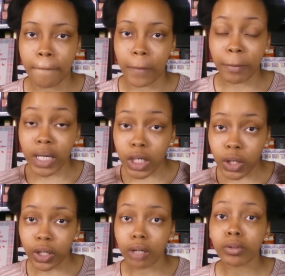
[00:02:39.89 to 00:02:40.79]
my
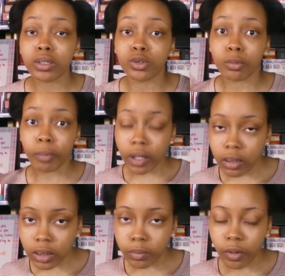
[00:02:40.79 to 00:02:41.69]
manicure and I'm going to do a
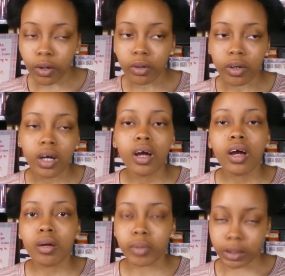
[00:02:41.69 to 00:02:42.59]
pedicure tomorrow
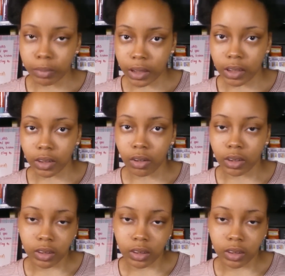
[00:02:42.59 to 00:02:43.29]
because my son is gone.